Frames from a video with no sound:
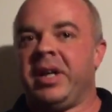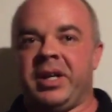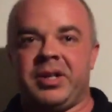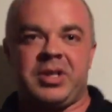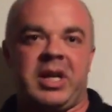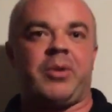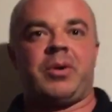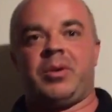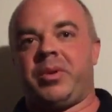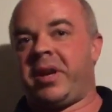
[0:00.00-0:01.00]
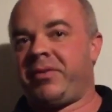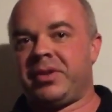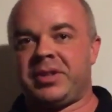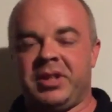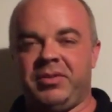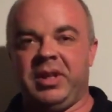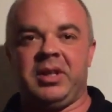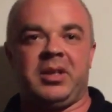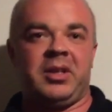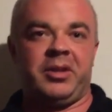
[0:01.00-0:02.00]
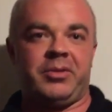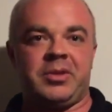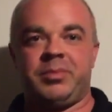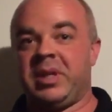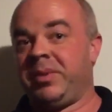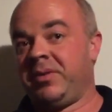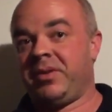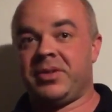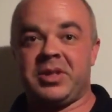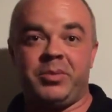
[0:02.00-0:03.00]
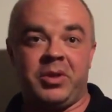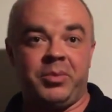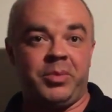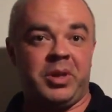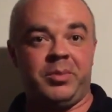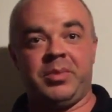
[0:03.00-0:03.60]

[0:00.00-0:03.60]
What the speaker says: in a shower or whatever is convenient and close, maybe even a sump pump